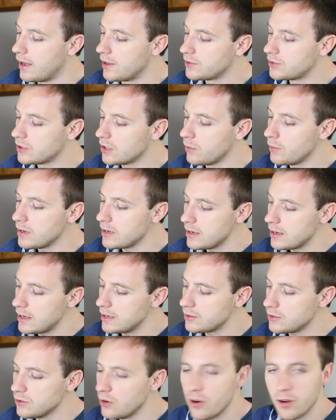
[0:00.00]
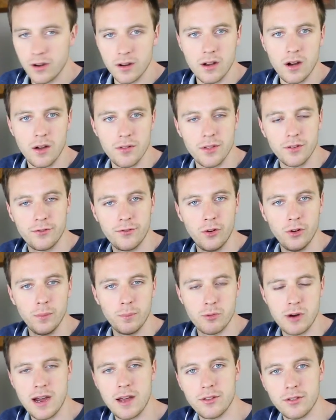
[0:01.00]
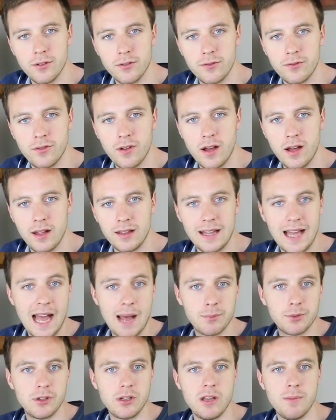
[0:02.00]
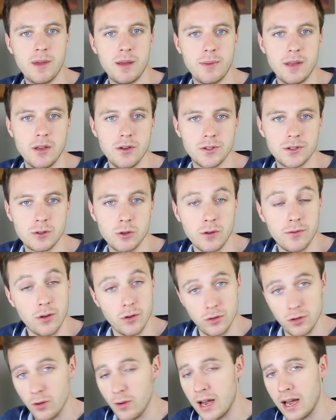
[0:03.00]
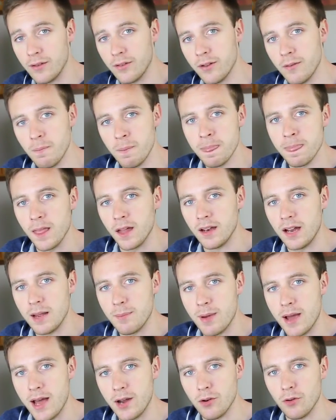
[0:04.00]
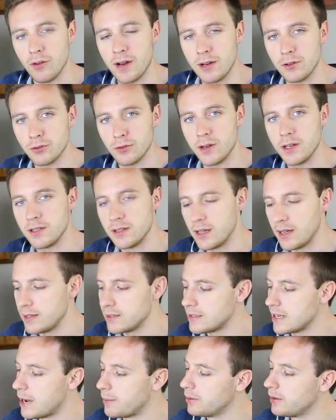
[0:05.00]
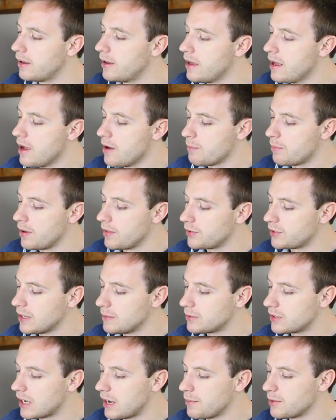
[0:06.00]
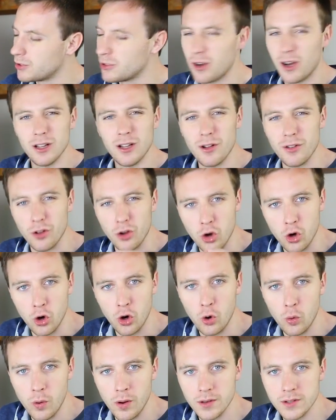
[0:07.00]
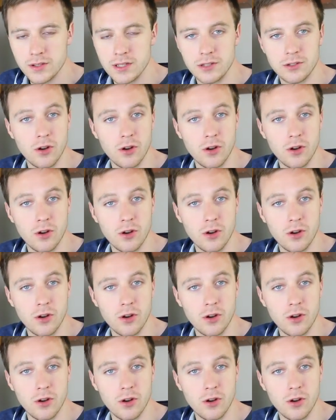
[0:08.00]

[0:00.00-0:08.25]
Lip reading: So it's not got the full breadth of apps that you may be used to if you do have an iPad or an Android tablet, but at the same time it's got a lot of the core ones.